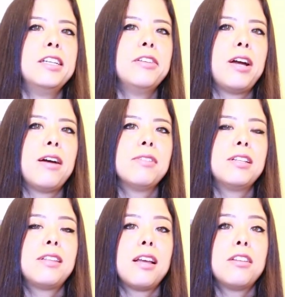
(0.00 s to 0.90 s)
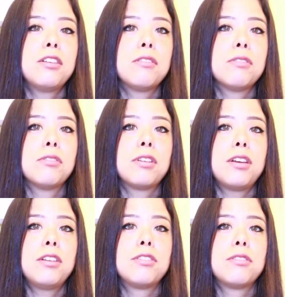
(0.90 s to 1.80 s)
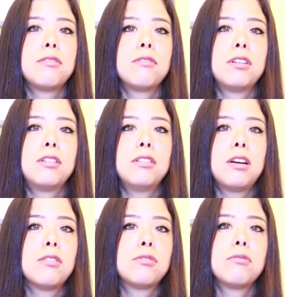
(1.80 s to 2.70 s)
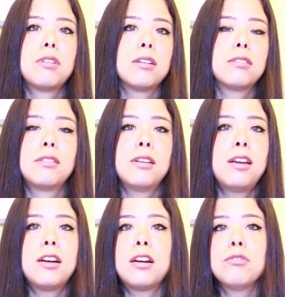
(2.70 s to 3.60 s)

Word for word: you have the technical education, you learn how to cut the hair,